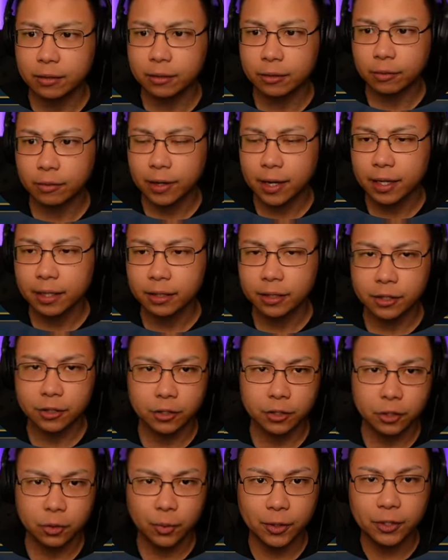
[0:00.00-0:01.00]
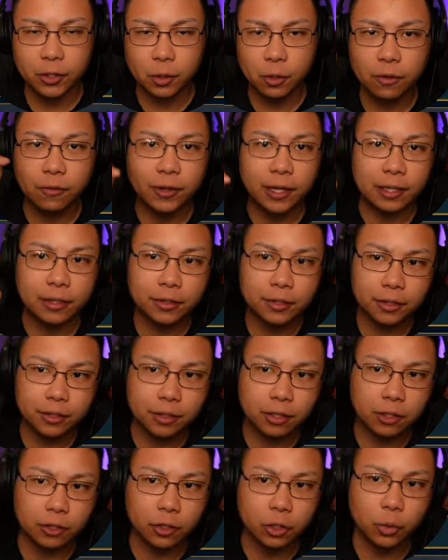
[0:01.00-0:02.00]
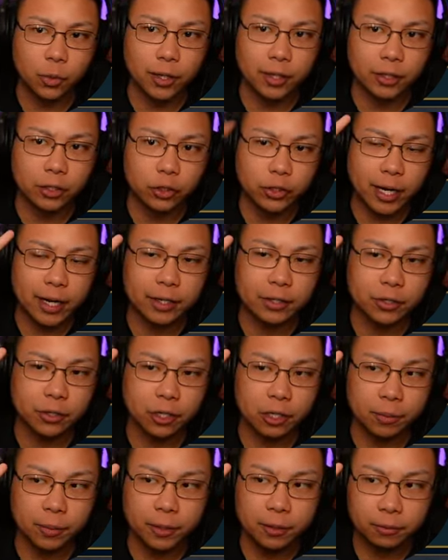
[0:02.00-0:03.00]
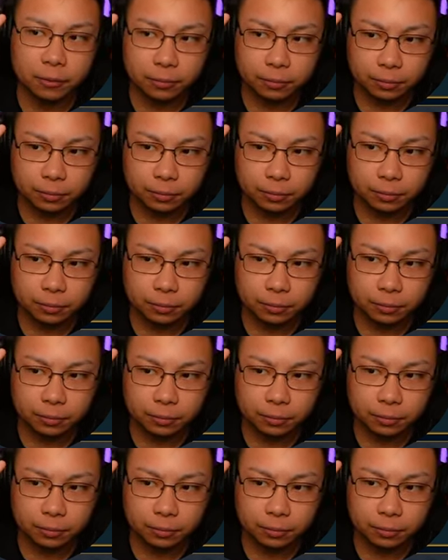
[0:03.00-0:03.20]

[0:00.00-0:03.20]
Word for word: right? Because you're doing two events, you're doing the Dragon Tournament,